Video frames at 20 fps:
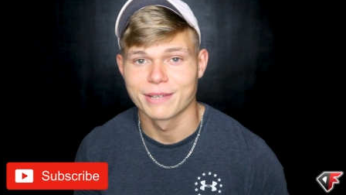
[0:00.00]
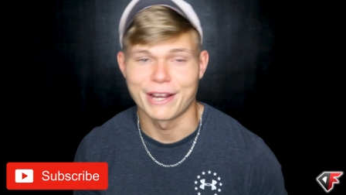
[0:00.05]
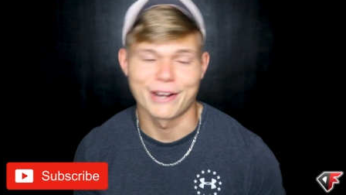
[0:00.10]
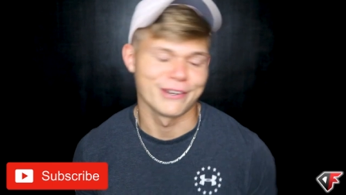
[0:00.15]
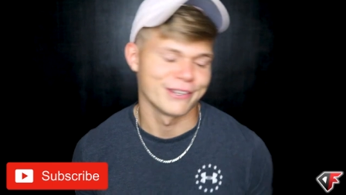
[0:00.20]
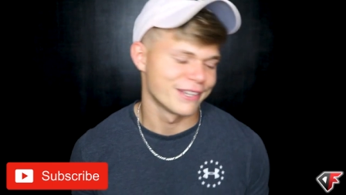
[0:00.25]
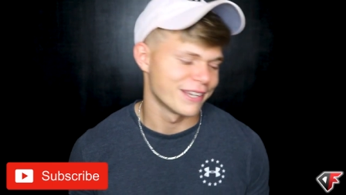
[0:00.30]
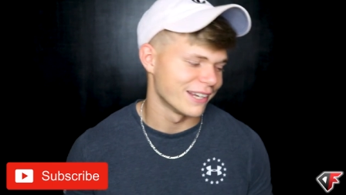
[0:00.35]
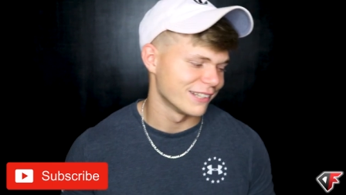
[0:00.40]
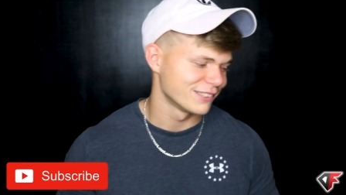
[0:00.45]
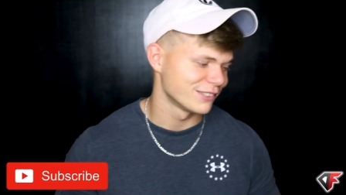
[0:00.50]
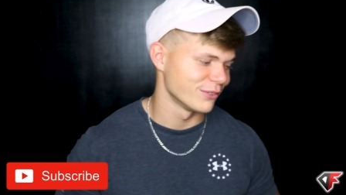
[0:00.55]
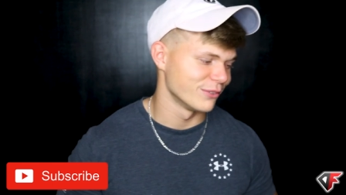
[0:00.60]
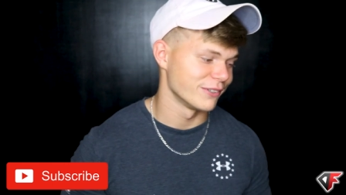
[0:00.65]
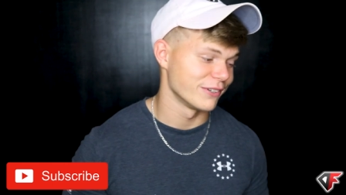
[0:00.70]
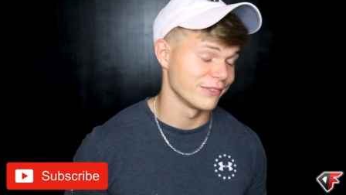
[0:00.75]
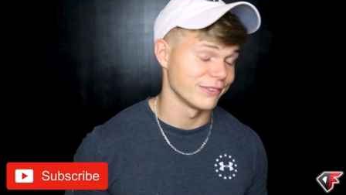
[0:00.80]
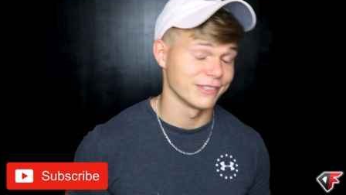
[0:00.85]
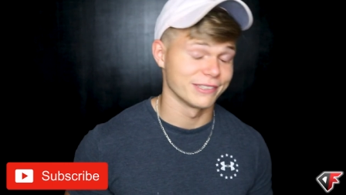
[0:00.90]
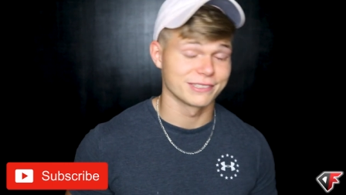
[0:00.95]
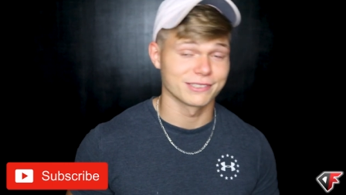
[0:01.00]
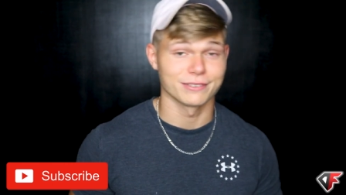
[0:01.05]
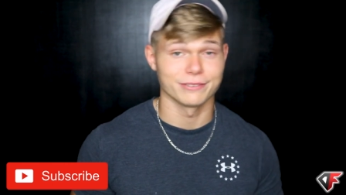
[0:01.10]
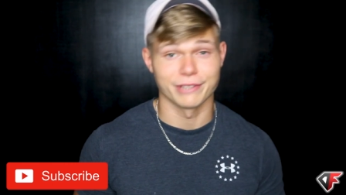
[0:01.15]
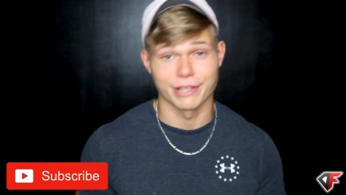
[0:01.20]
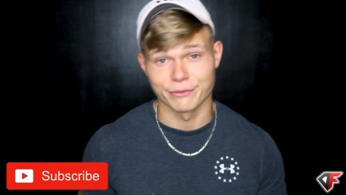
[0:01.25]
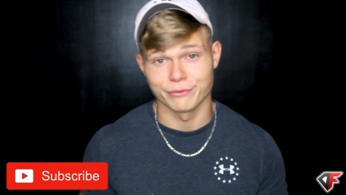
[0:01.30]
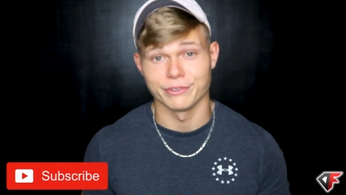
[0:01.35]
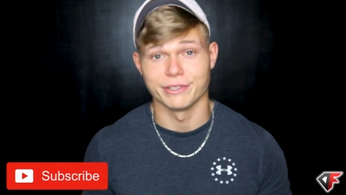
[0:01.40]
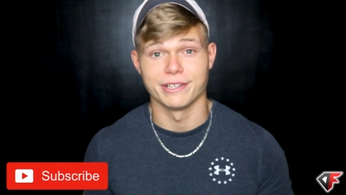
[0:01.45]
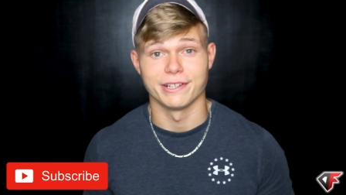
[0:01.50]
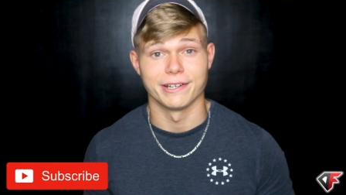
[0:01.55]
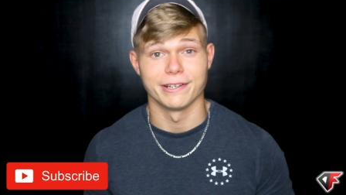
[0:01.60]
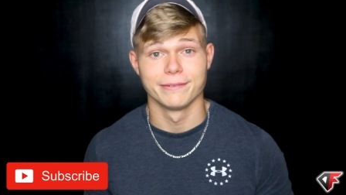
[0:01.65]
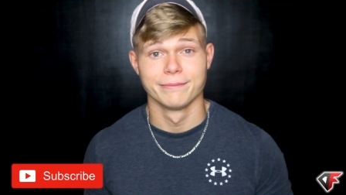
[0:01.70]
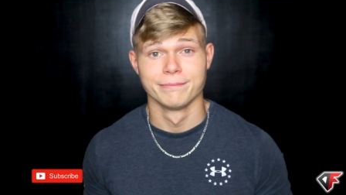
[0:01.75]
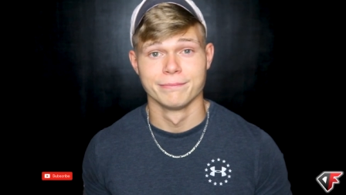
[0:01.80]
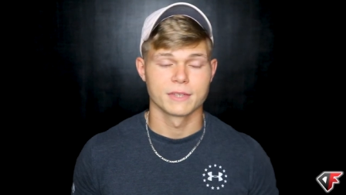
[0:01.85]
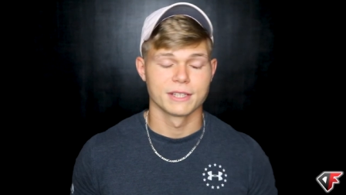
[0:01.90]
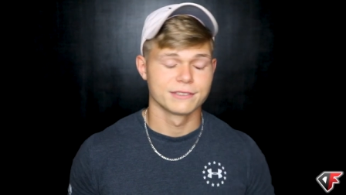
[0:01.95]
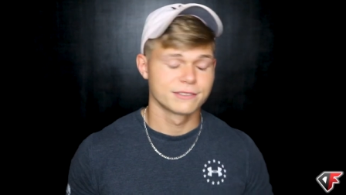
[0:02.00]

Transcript: How are you guys doing on this lovely day?